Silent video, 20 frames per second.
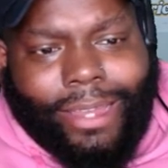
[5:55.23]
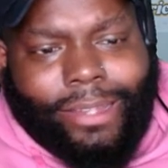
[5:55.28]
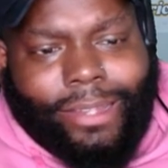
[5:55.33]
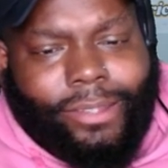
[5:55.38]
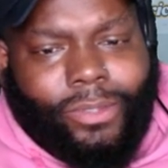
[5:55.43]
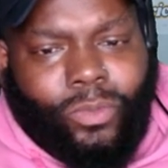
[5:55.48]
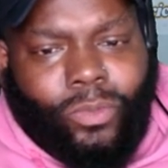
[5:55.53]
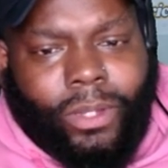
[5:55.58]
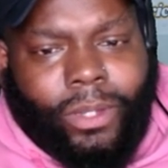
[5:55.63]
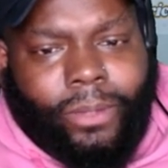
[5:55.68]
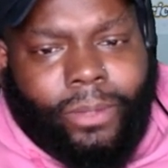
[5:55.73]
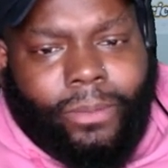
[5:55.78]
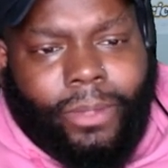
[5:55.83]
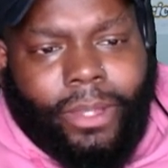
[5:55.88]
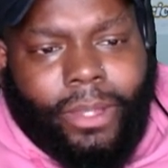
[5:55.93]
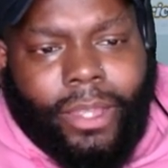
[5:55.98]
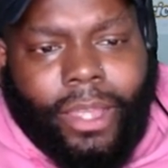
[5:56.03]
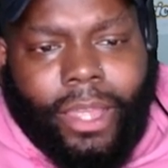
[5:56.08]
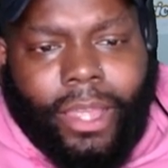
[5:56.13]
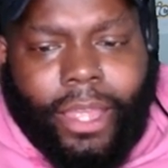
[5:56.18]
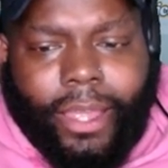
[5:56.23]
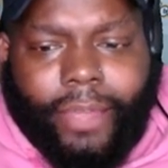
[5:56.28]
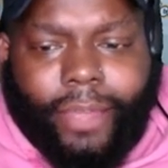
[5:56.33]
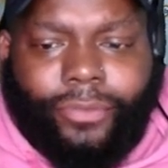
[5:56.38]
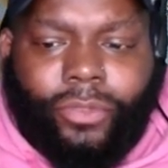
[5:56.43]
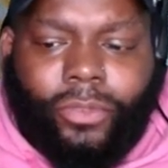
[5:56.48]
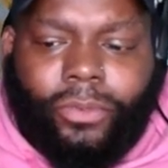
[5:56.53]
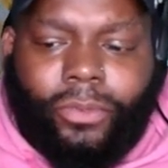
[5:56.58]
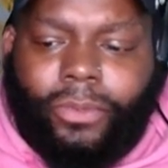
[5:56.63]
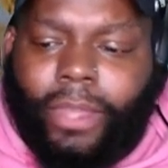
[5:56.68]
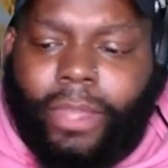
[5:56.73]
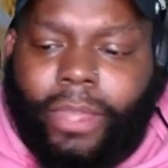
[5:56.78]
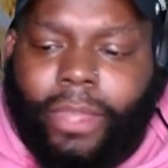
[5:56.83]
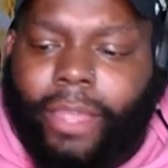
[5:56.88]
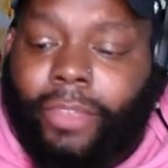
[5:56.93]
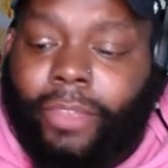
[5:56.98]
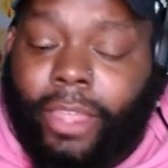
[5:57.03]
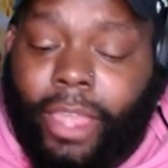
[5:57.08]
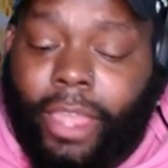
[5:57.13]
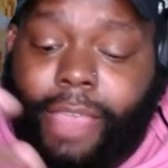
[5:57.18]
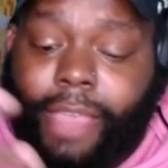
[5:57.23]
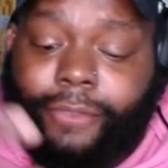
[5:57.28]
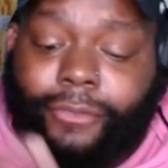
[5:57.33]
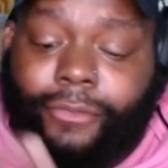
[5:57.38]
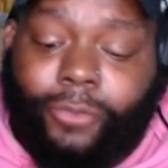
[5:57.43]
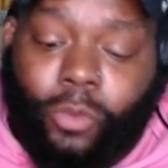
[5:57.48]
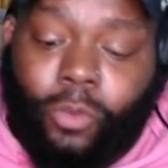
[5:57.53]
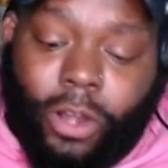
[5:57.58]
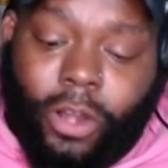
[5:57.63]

swim. If you, if, if we're